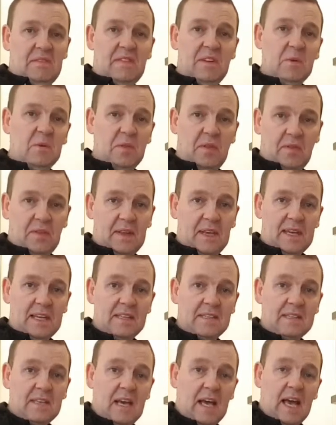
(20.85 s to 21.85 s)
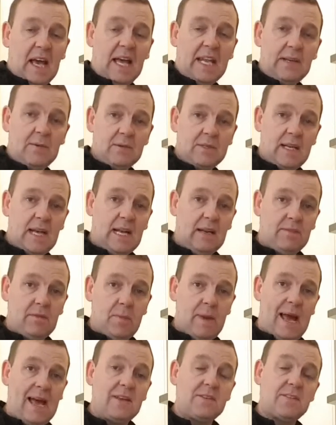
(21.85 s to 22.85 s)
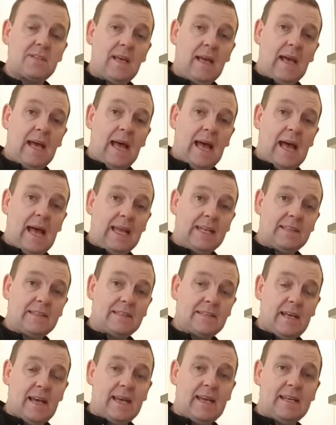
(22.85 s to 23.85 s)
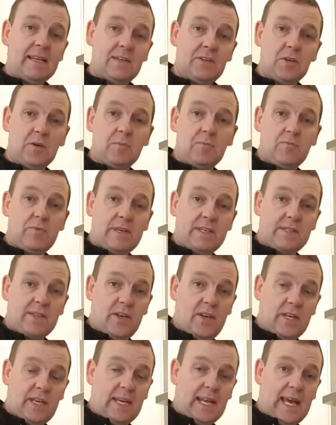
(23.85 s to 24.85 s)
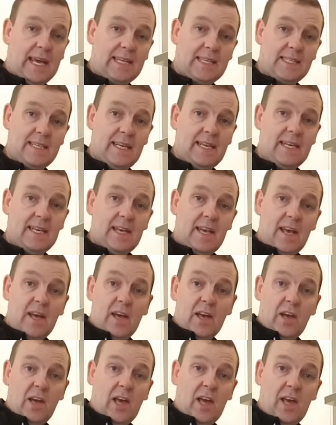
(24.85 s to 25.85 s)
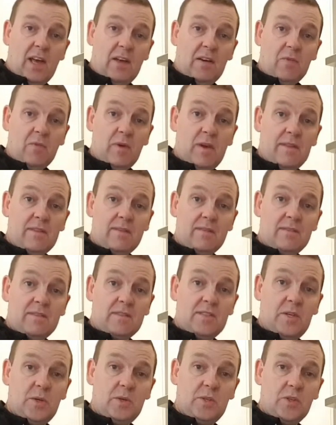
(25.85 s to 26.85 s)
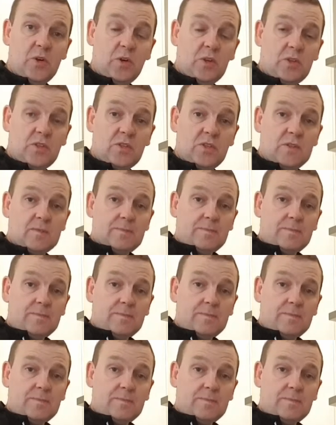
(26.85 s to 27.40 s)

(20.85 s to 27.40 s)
few other things, and it was a hell of a mess, and I ended up recirculating with 2 jugs.